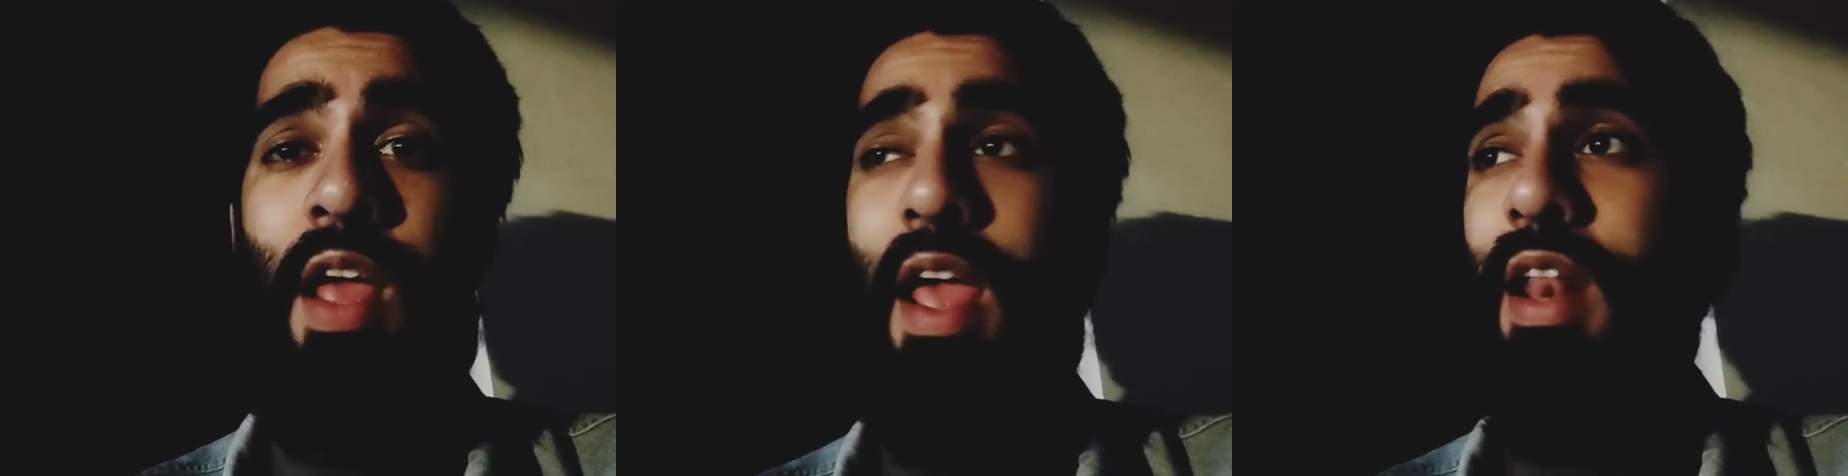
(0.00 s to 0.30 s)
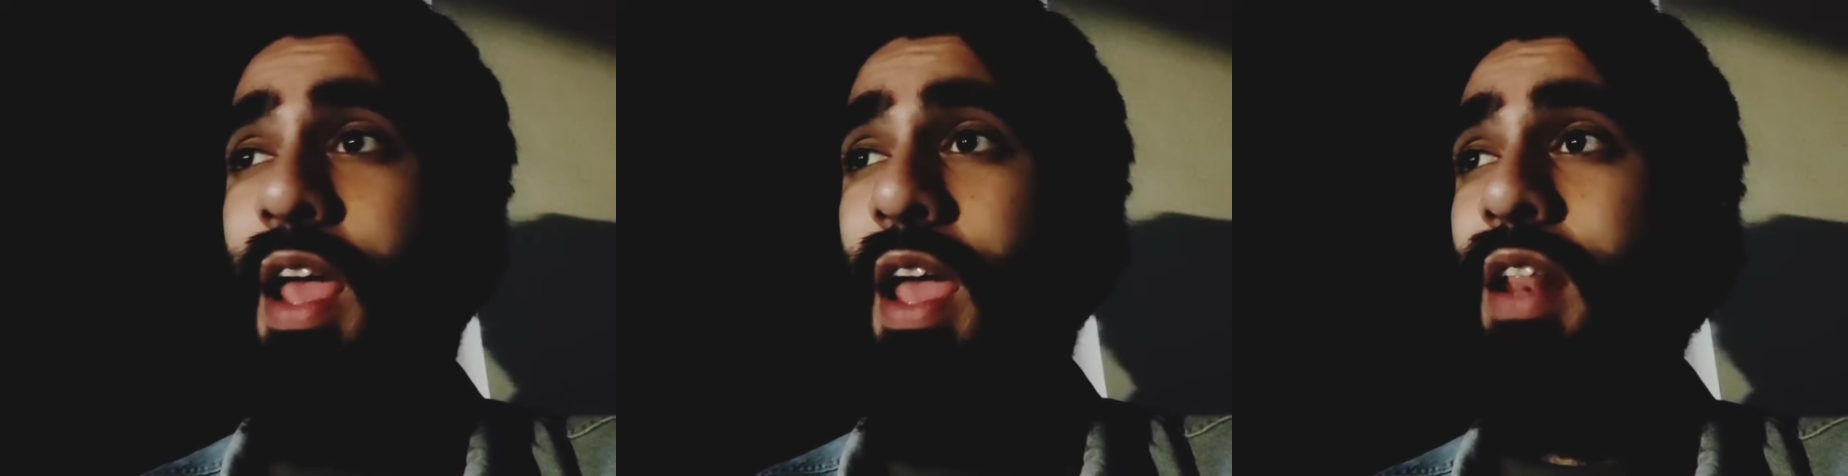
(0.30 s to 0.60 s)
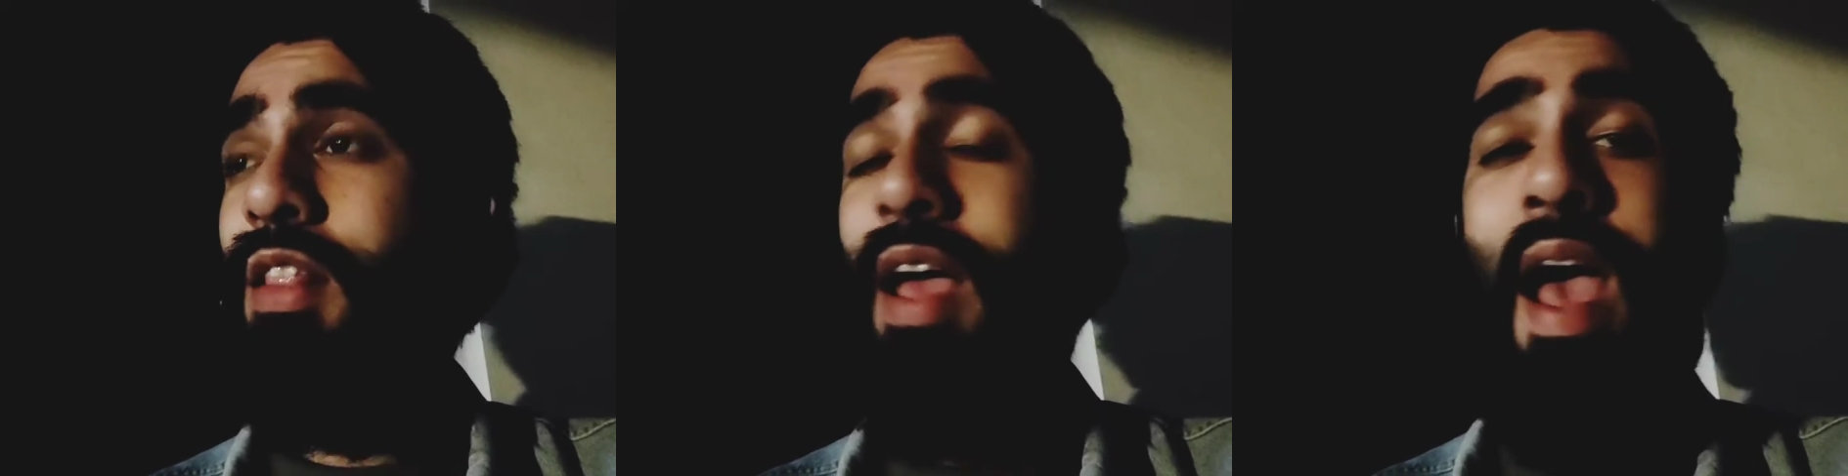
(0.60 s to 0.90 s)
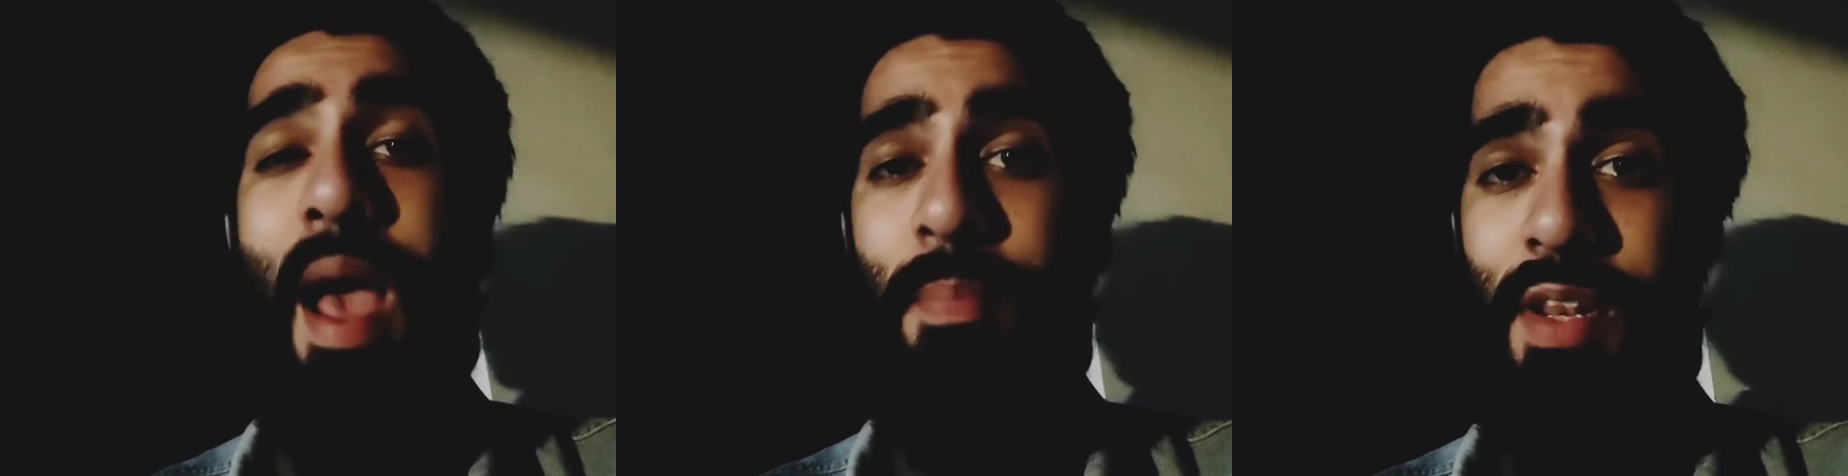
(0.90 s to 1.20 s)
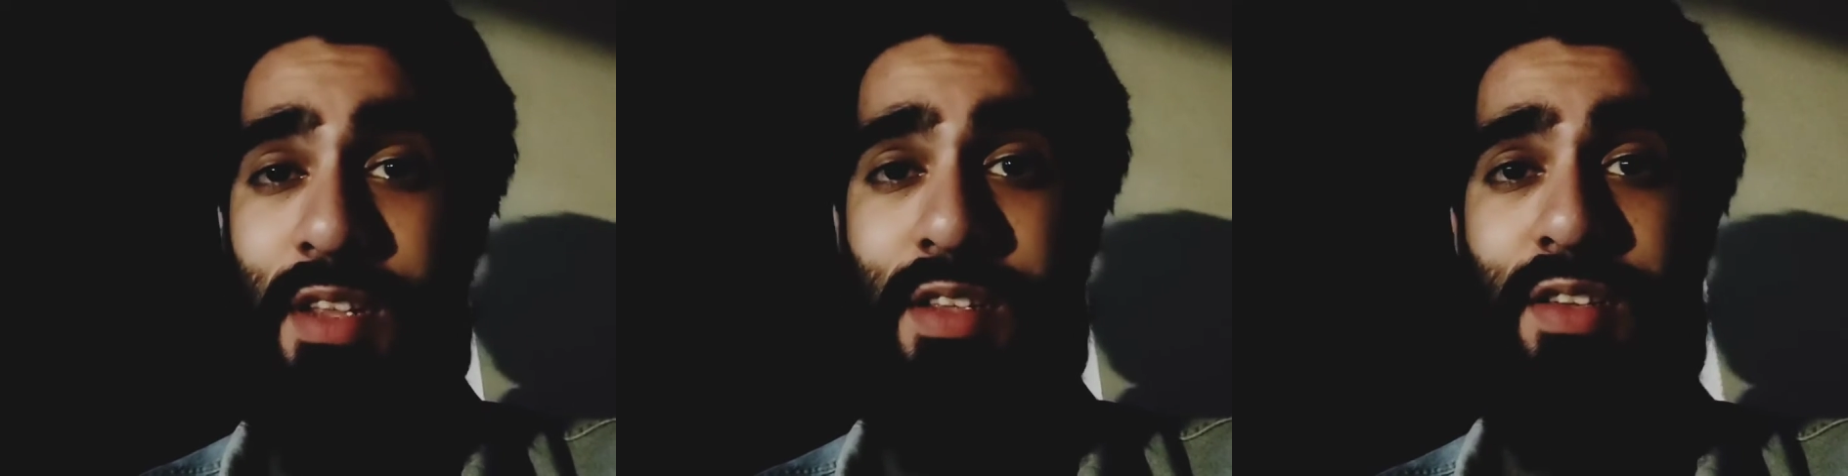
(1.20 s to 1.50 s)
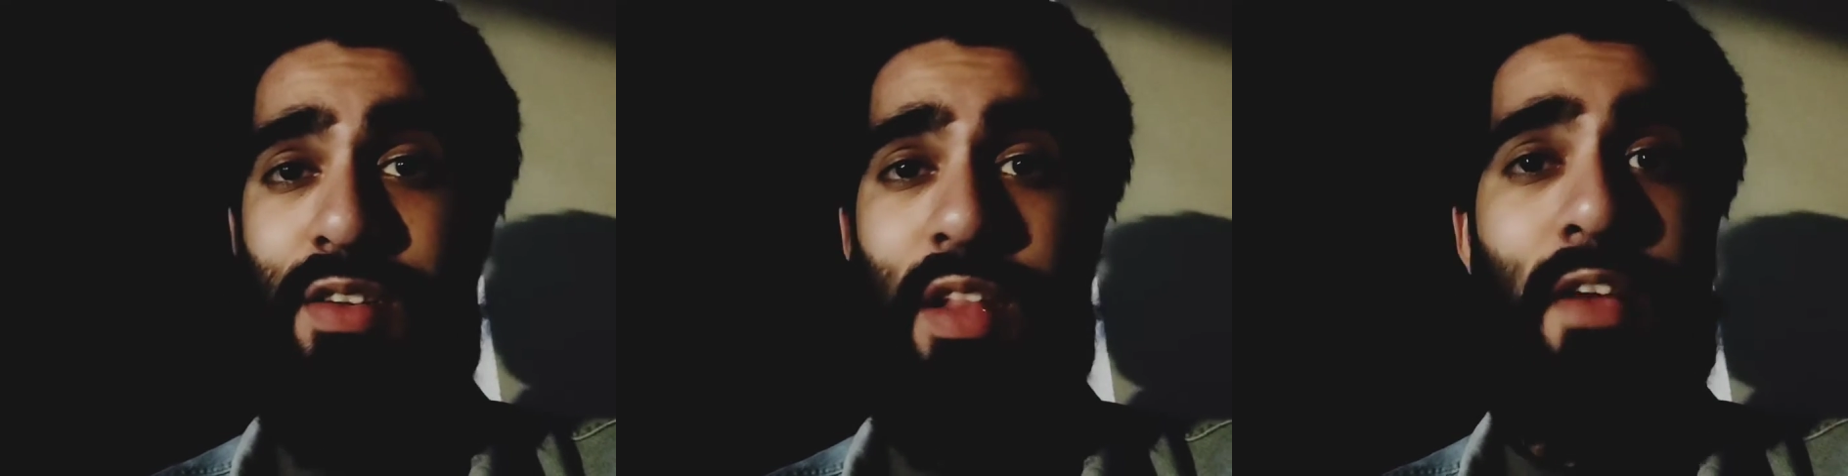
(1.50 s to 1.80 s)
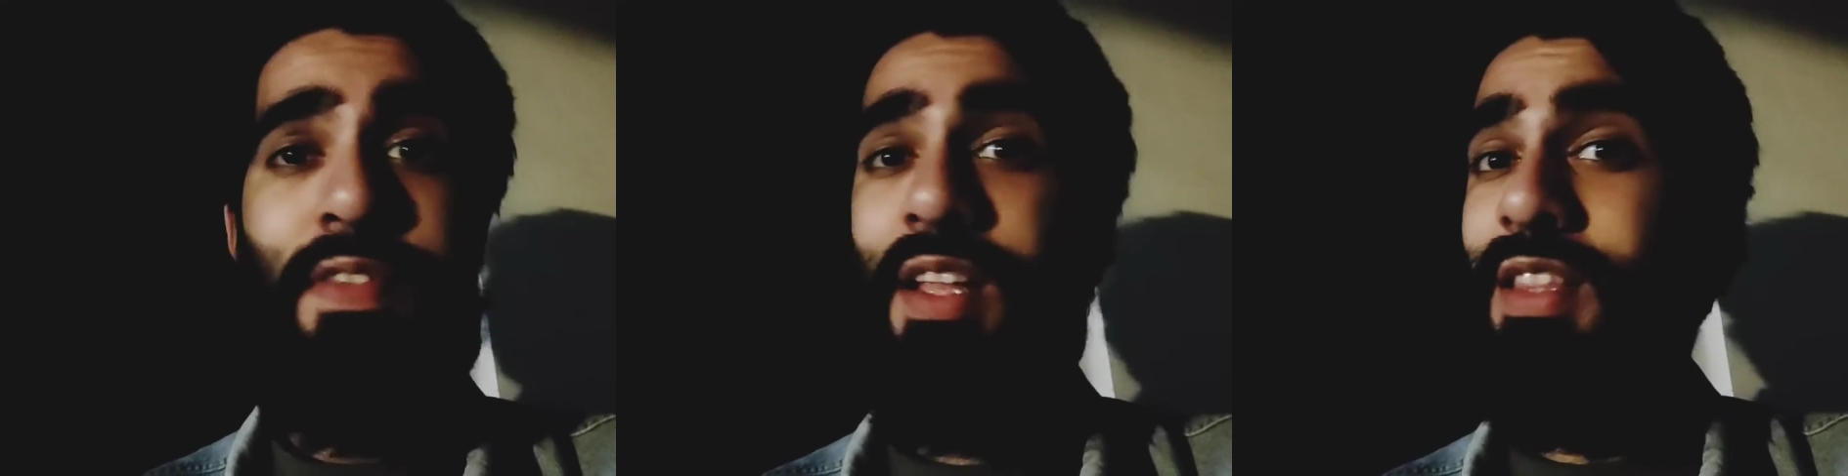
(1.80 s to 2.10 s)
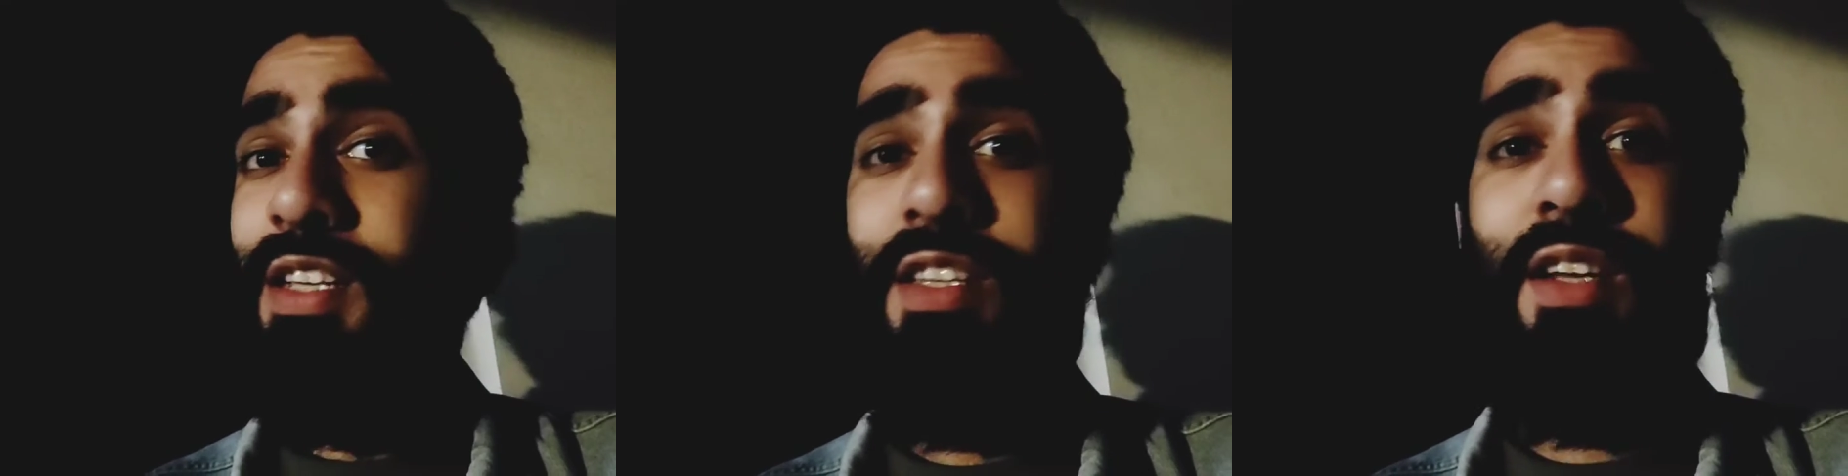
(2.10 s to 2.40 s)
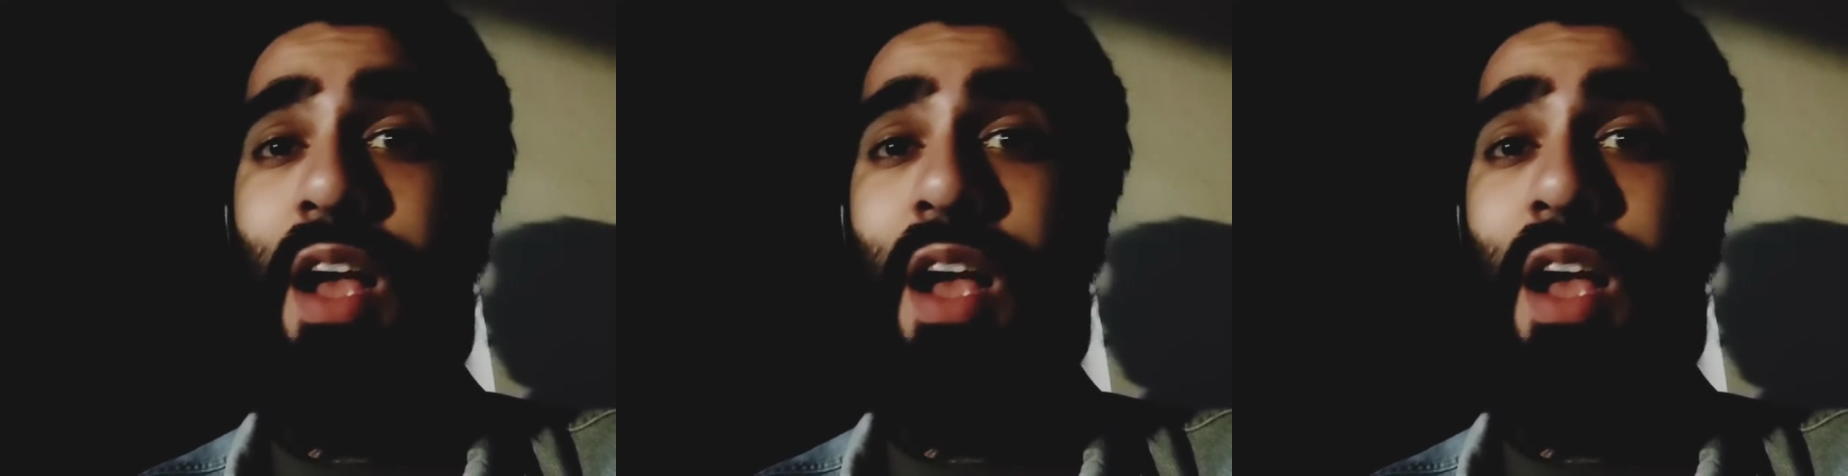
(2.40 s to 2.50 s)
and and the happiness in your life that doesn't